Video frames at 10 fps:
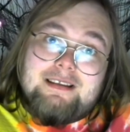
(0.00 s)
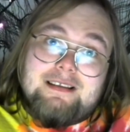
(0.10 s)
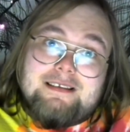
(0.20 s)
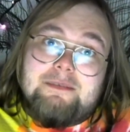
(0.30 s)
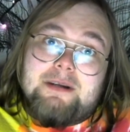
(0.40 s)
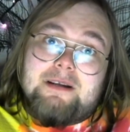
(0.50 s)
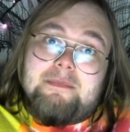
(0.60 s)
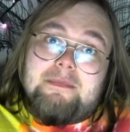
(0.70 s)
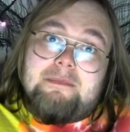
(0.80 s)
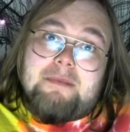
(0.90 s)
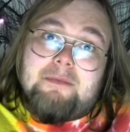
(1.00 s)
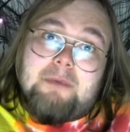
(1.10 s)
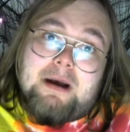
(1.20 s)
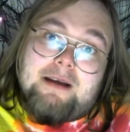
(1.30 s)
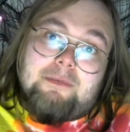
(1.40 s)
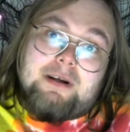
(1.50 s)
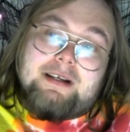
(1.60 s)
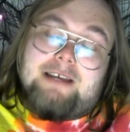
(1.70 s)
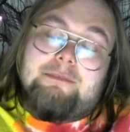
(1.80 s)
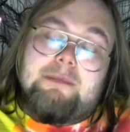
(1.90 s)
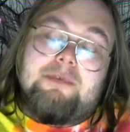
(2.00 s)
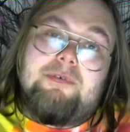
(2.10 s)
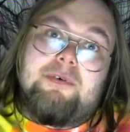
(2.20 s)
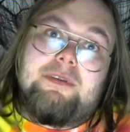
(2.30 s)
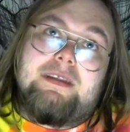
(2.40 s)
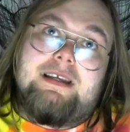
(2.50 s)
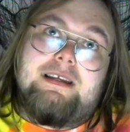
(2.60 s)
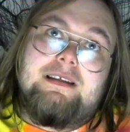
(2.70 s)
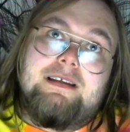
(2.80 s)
that someone at my work gave me before the